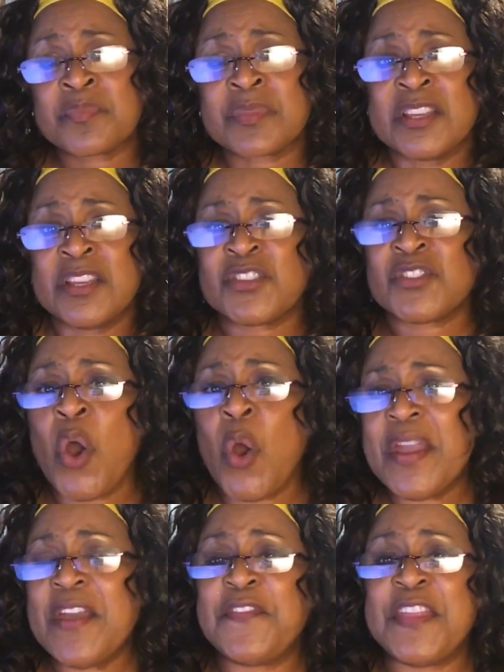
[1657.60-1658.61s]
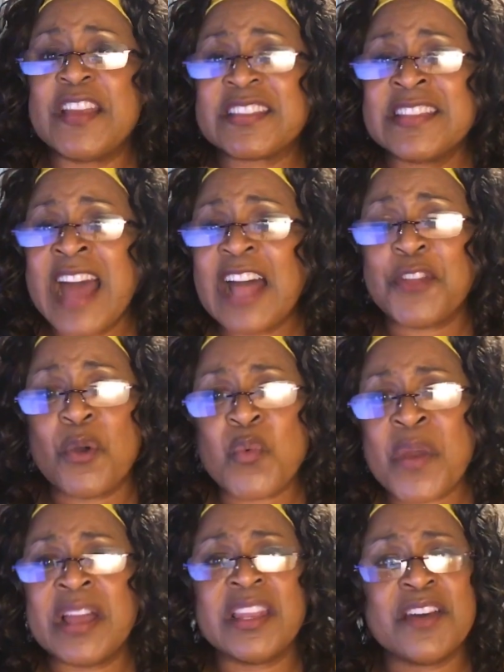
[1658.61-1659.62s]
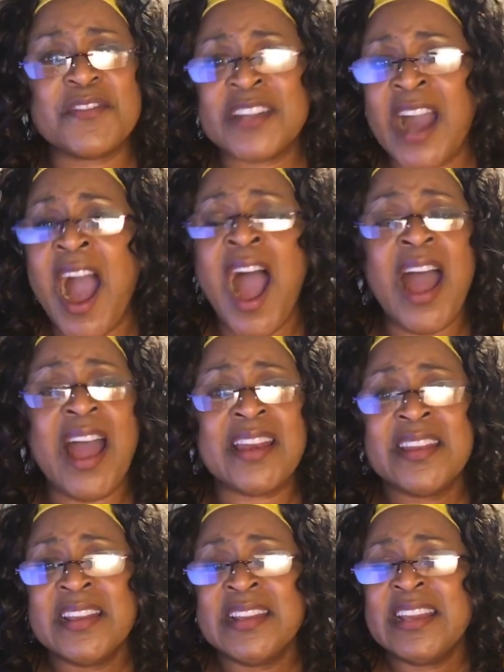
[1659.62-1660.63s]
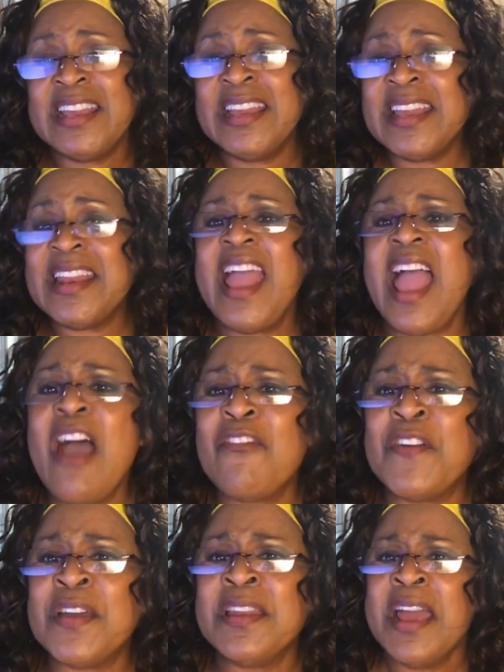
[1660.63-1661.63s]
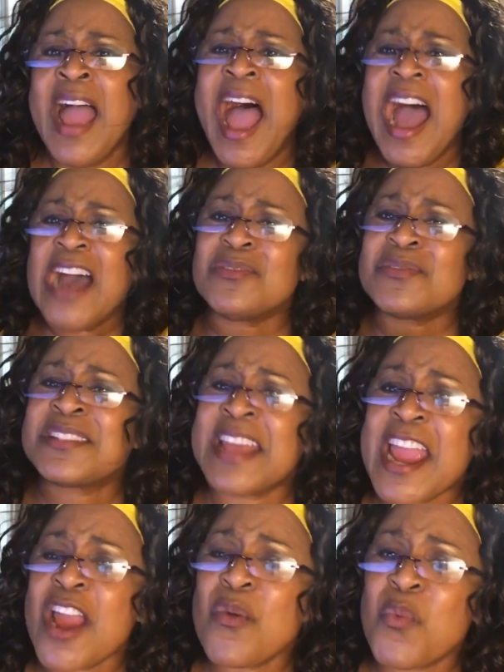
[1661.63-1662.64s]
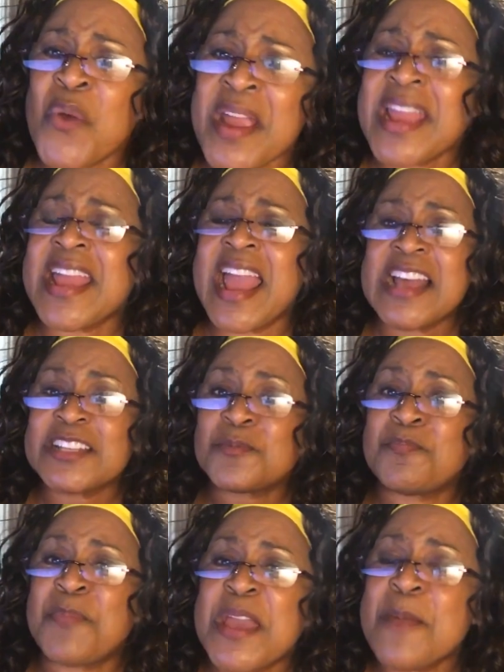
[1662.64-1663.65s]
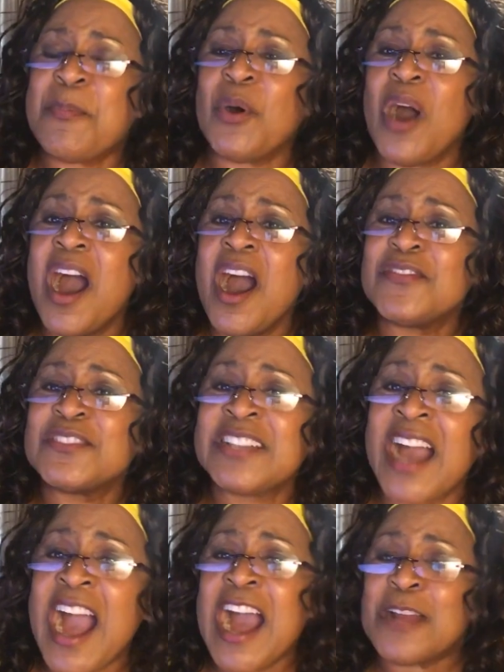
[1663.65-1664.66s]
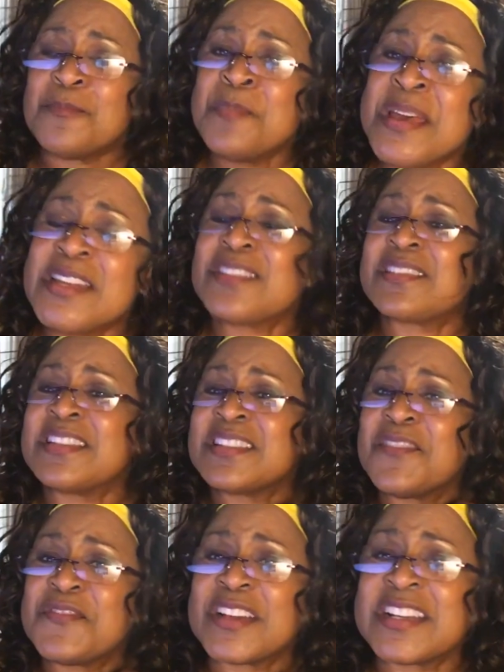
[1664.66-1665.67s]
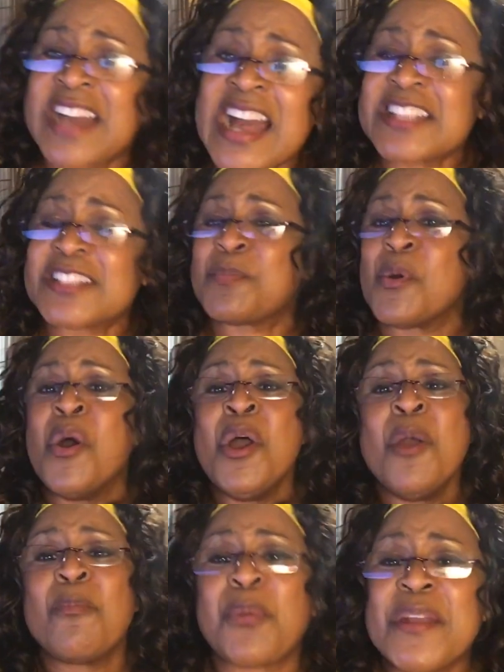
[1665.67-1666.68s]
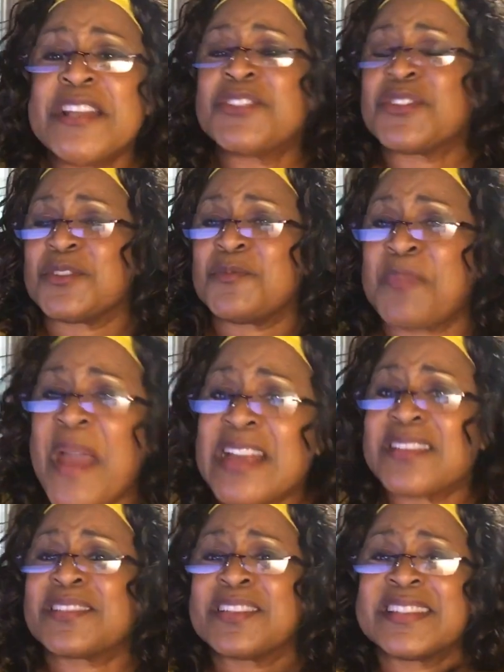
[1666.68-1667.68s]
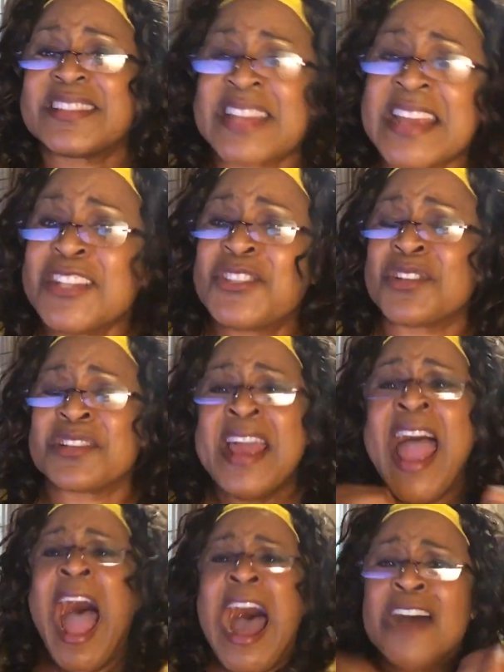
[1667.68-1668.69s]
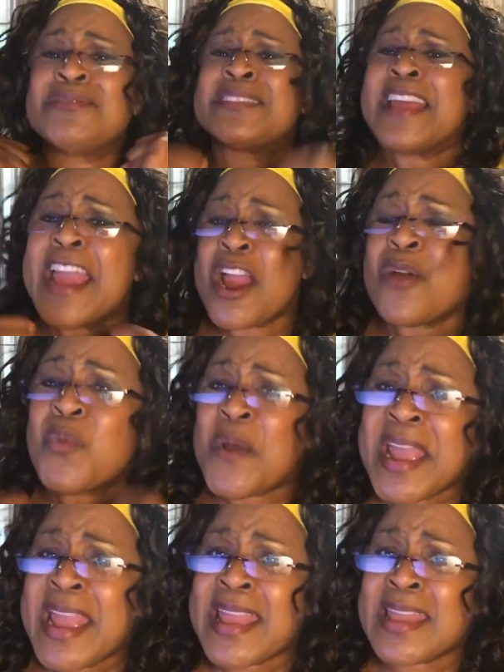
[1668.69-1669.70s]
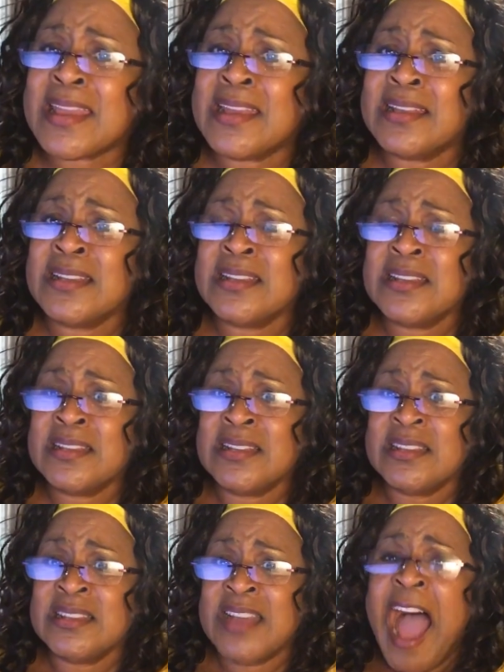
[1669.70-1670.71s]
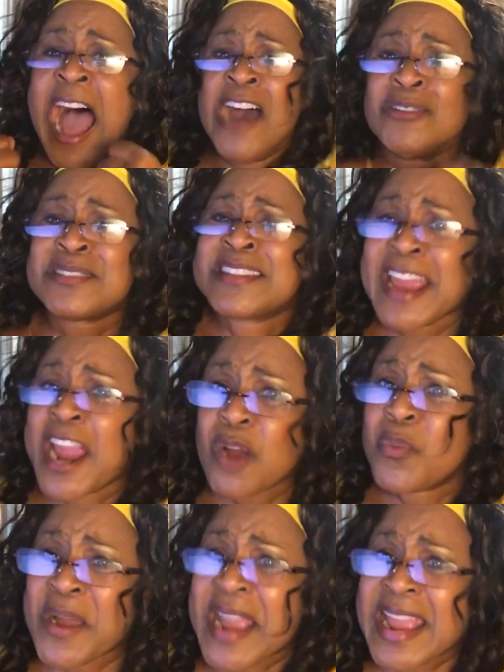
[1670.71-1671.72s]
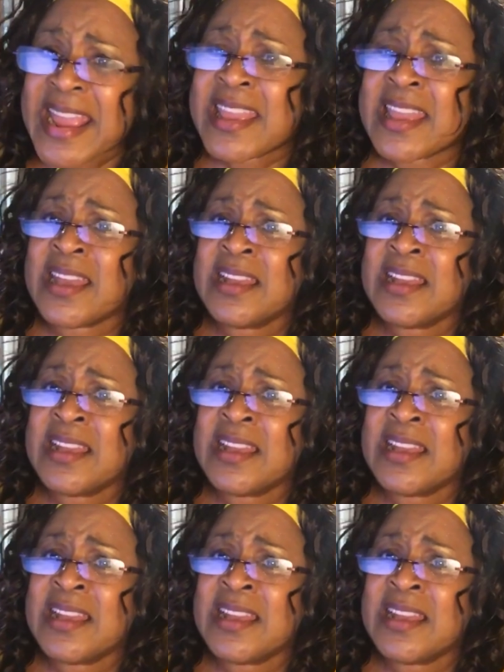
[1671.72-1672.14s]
So if it's not the will of God in heaven, how dare we as people of God, ministers of the gospel, preachers, pastors, teachers, how dare we? How dare we?